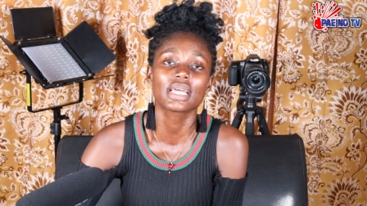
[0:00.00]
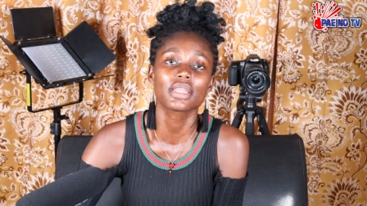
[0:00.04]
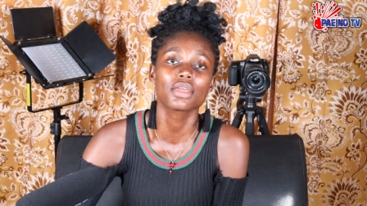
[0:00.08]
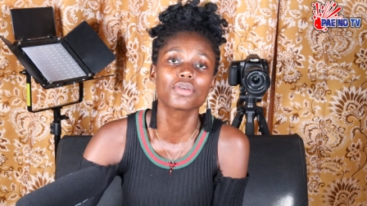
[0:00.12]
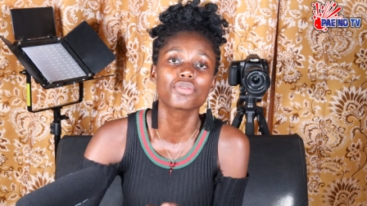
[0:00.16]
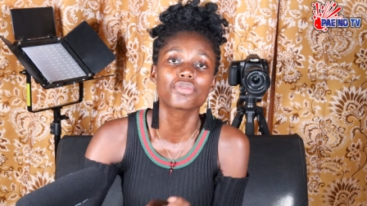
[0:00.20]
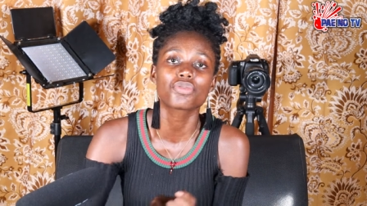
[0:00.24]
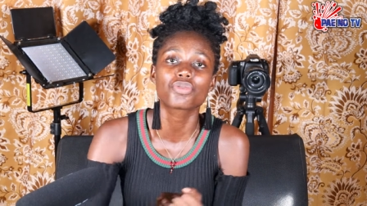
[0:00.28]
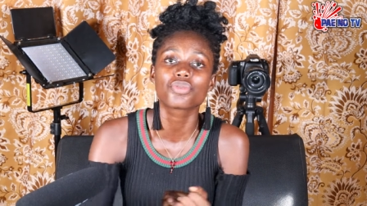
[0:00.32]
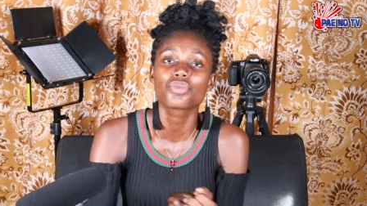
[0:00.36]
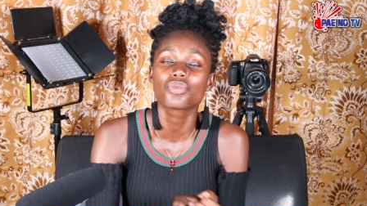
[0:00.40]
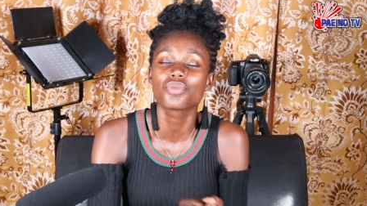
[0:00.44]

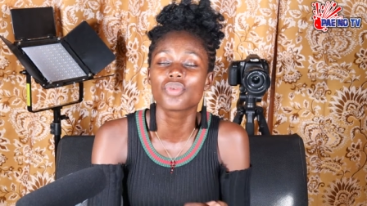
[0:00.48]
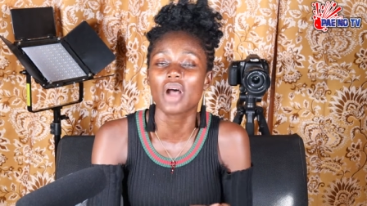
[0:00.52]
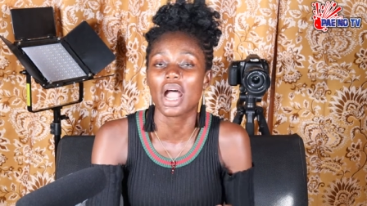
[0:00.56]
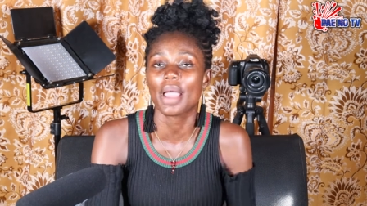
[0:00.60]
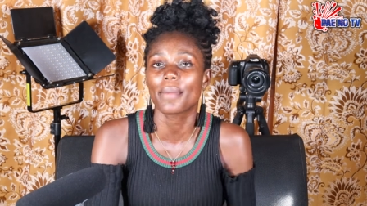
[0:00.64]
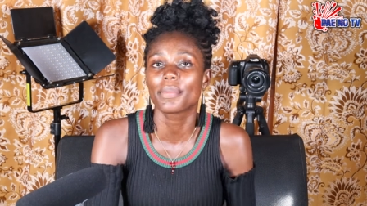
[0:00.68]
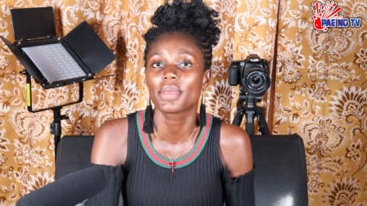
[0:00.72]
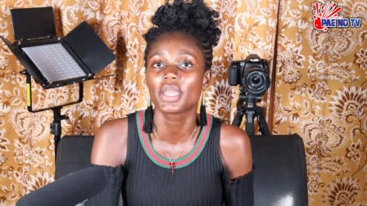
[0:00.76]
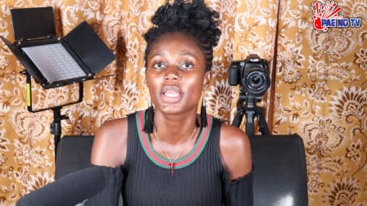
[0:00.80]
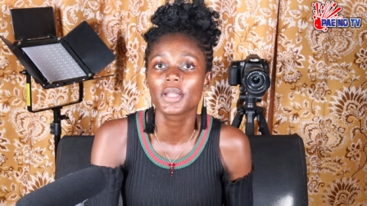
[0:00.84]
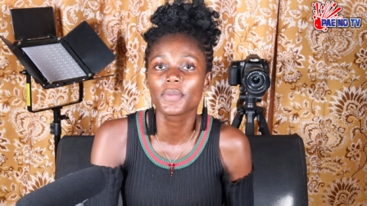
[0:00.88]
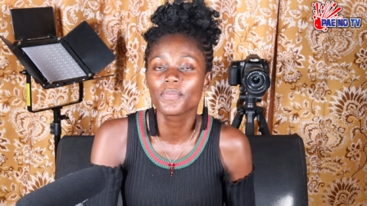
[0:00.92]
journey through,
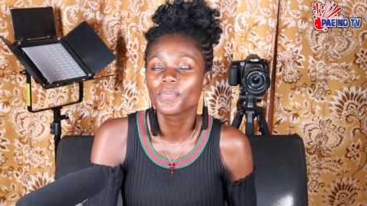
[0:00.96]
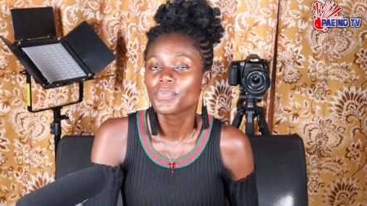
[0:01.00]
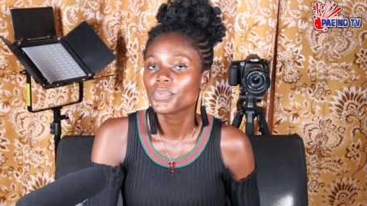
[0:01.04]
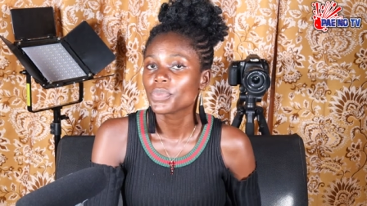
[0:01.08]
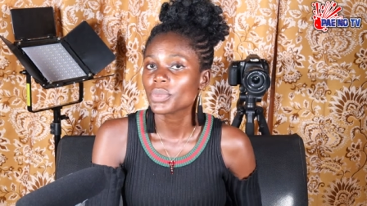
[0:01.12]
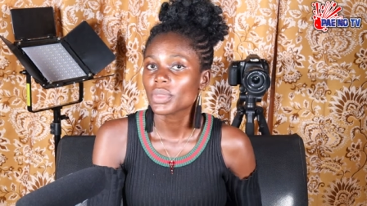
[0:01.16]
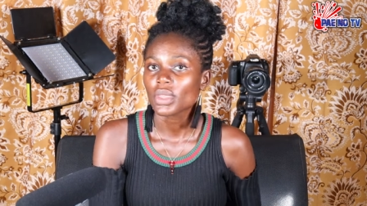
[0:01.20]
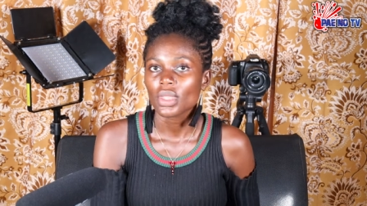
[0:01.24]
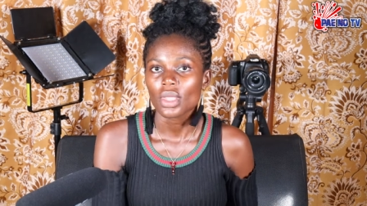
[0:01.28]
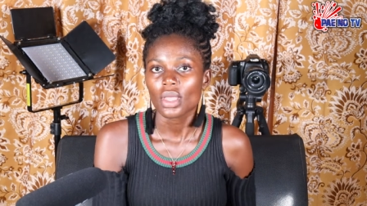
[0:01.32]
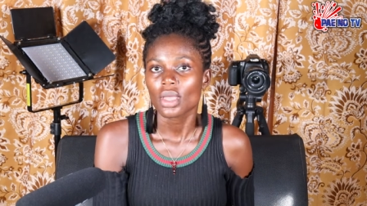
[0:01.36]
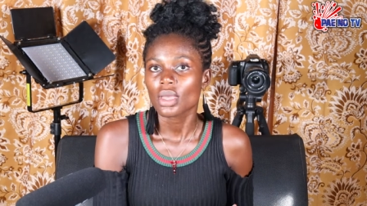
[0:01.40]
I mean,
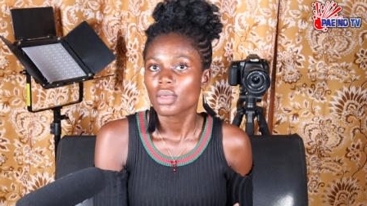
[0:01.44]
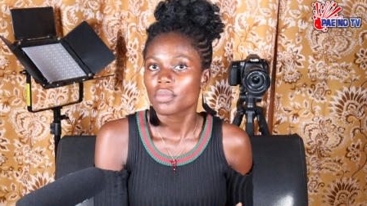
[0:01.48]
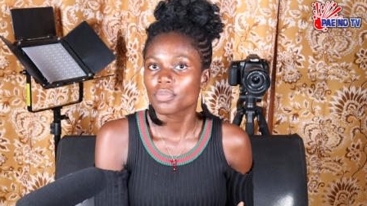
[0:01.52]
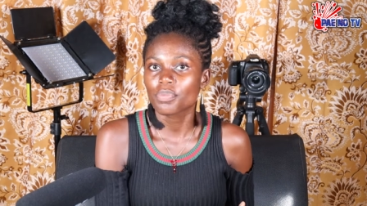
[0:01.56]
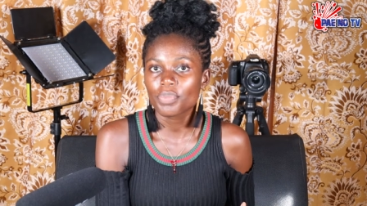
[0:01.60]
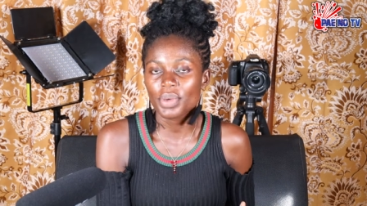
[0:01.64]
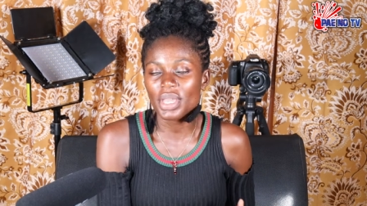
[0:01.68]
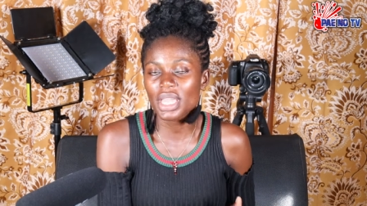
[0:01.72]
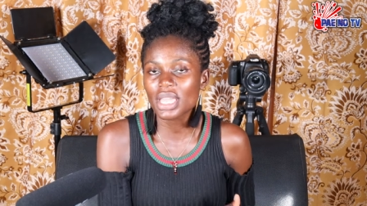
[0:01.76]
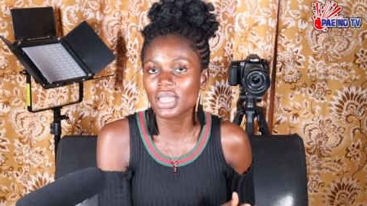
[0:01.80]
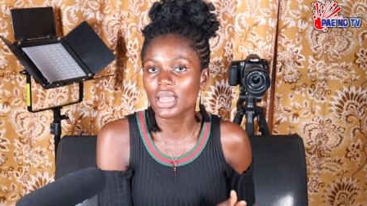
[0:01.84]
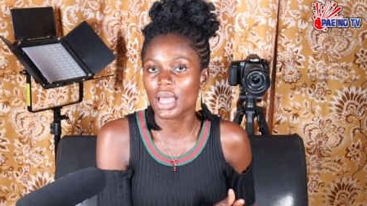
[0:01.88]

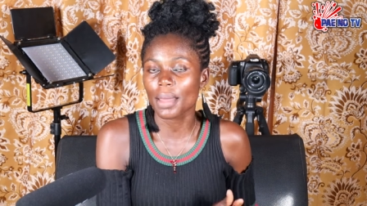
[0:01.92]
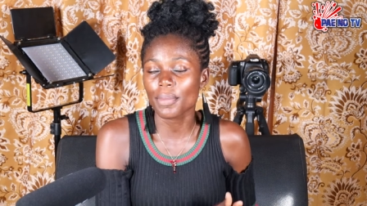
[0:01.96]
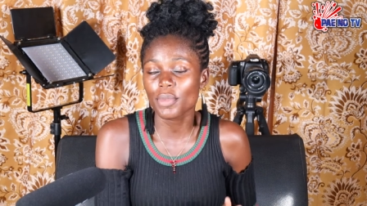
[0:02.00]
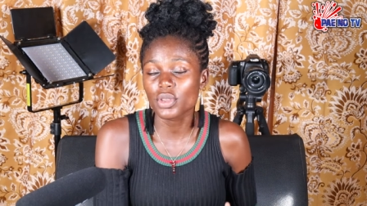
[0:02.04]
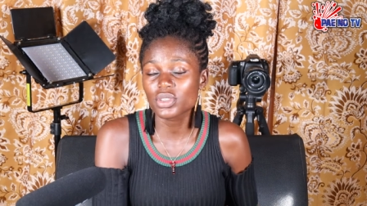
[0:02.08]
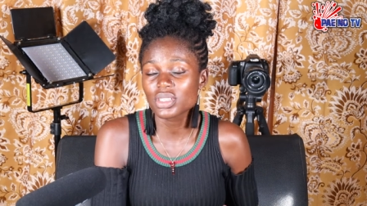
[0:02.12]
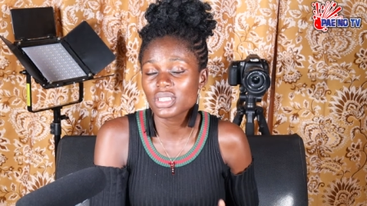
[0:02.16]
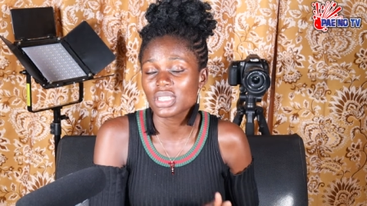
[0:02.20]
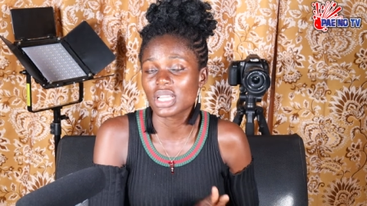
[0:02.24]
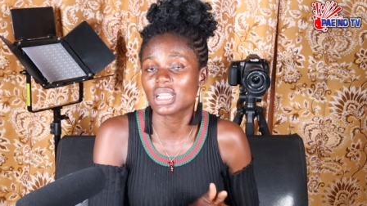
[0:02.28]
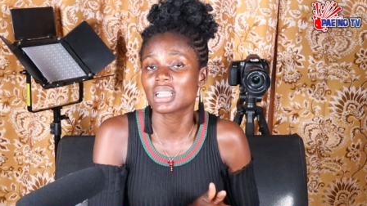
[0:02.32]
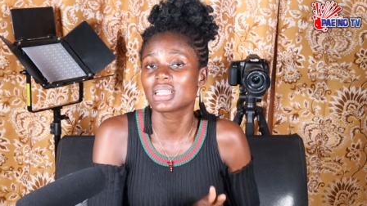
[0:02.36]
being a
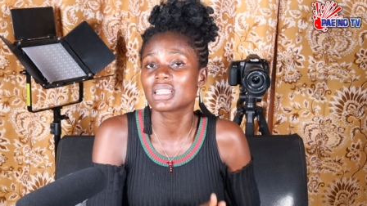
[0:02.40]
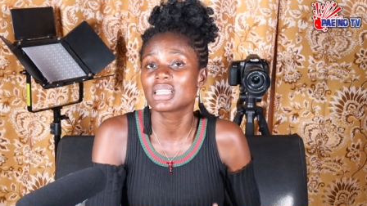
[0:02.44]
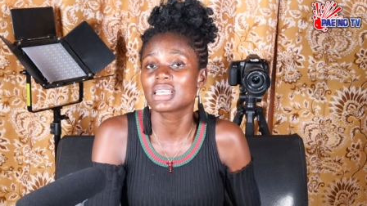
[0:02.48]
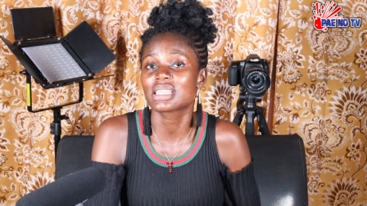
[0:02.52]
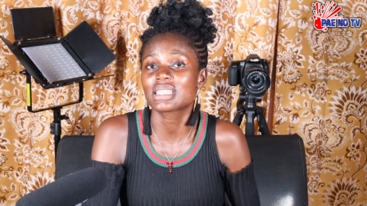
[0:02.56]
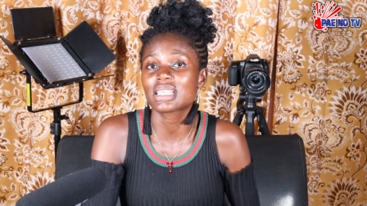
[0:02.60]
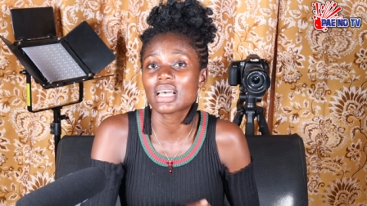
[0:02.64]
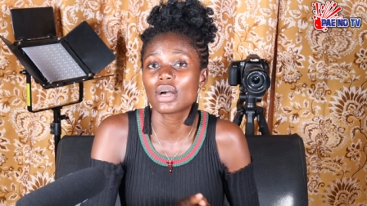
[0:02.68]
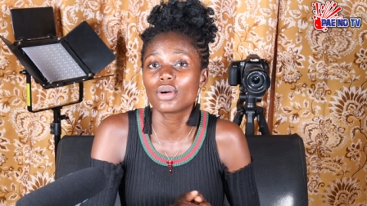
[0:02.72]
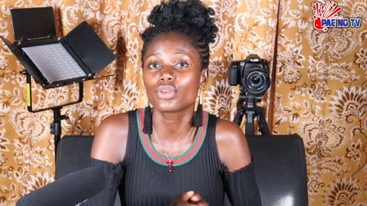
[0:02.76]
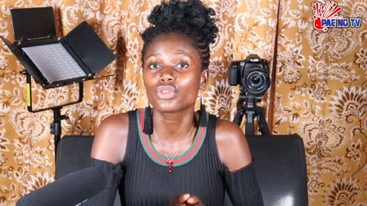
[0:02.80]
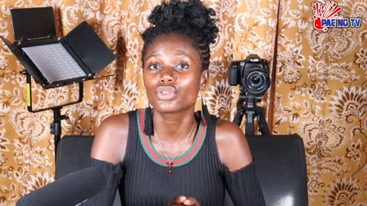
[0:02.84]
musician in
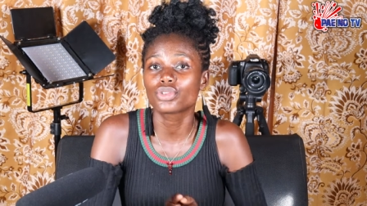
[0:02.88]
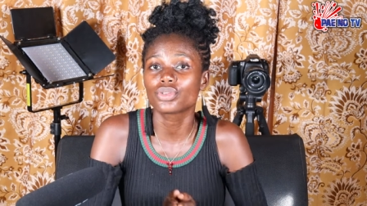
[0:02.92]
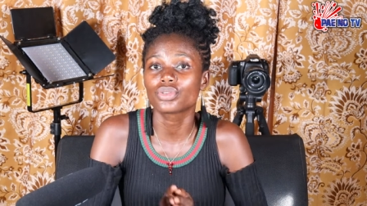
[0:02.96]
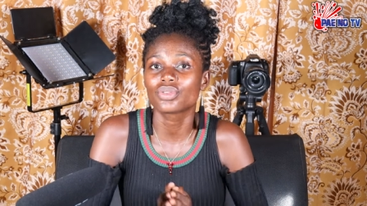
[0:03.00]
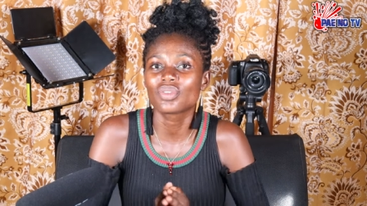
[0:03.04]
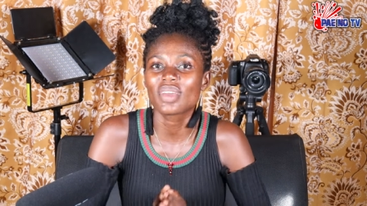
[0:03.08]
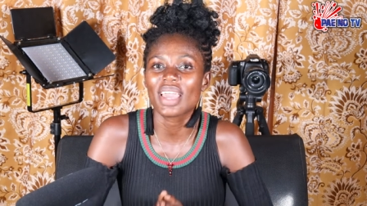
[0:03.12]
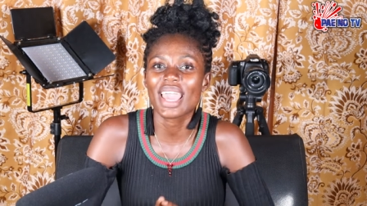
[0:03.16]
this country,